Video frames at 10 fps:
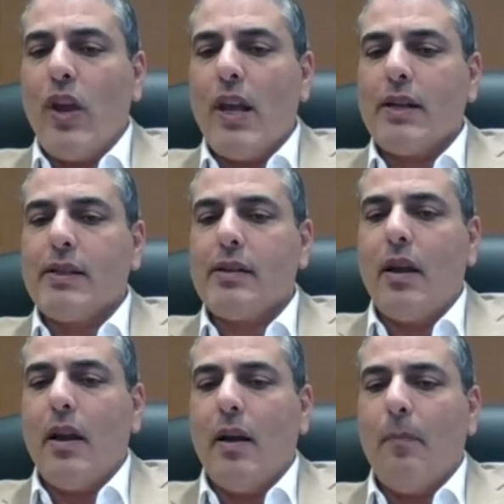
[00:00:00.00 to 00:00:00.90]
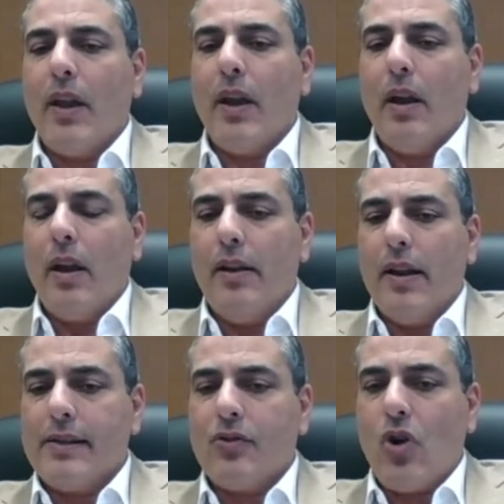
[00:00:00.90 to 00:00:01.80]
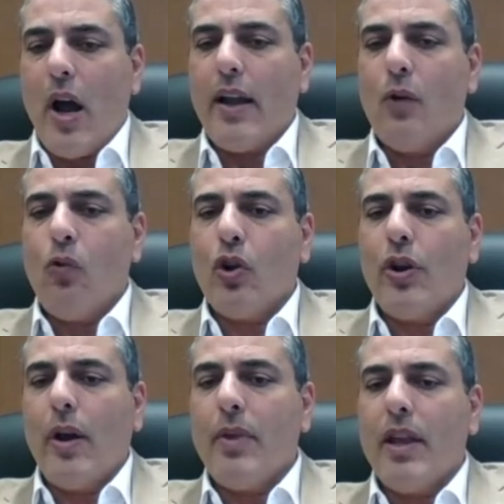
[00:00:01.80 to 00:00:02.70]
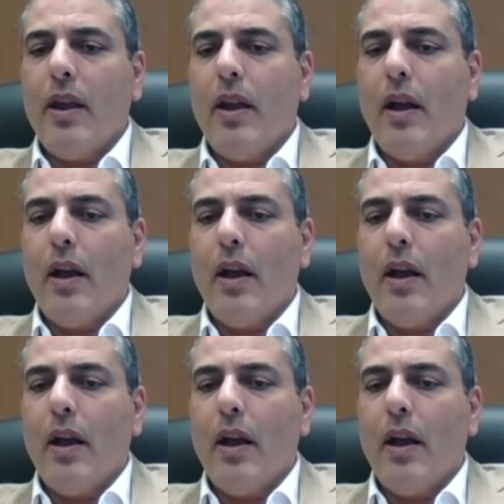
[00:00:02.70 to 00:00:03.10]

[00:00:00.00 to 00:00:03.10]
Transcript: weeks in this trial will going to be